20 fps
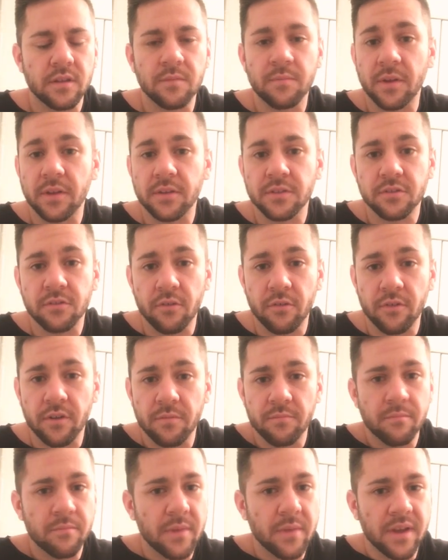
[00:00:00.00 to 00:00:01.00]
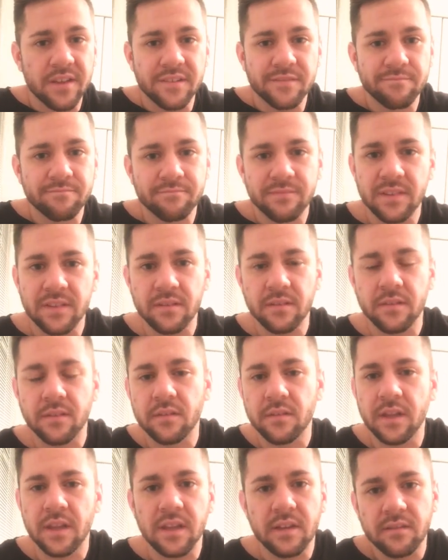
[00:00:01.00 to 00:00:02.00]
my scrotum, but
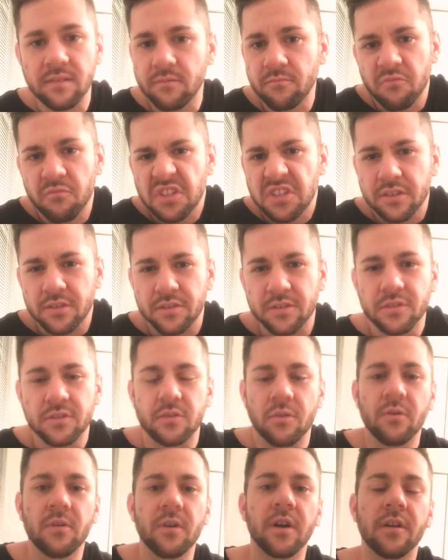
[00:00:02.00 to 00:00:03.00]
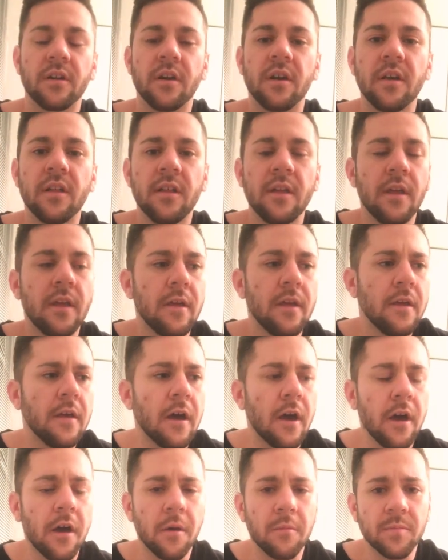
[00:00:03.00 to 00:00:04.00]
it wasn't sore at all.
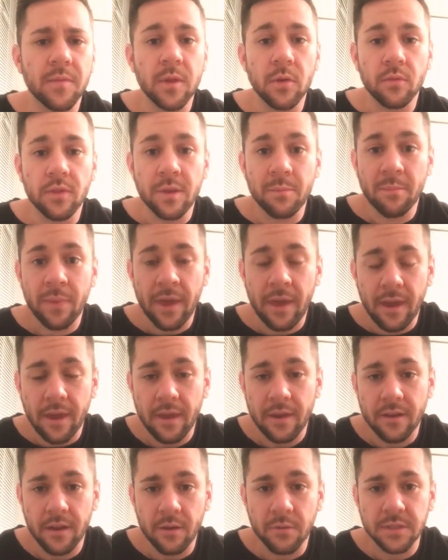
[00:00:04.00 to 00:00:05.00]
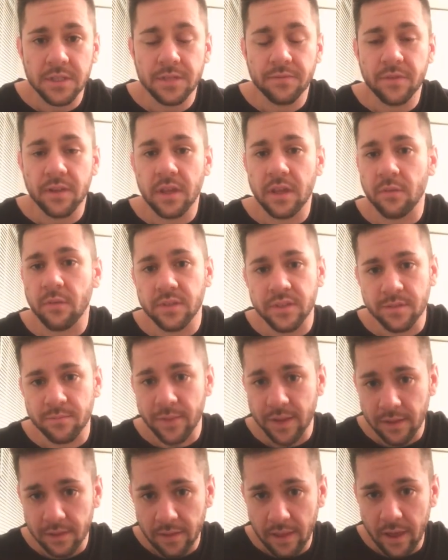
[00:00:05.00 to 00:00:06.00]
The only pain I was feeling was in
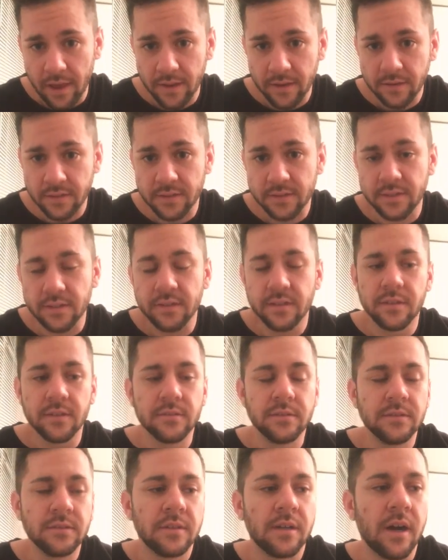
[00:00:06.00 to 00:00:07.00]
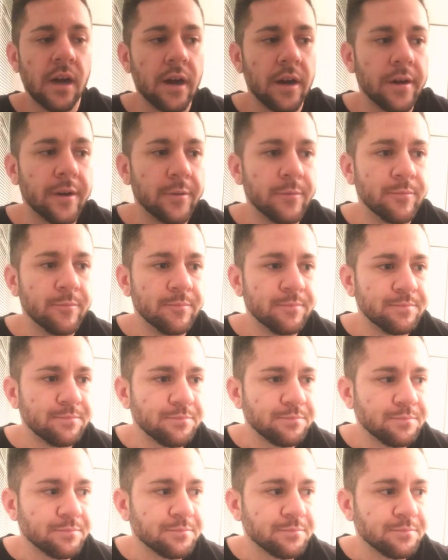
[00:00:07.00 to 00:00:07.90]
my legs. Um,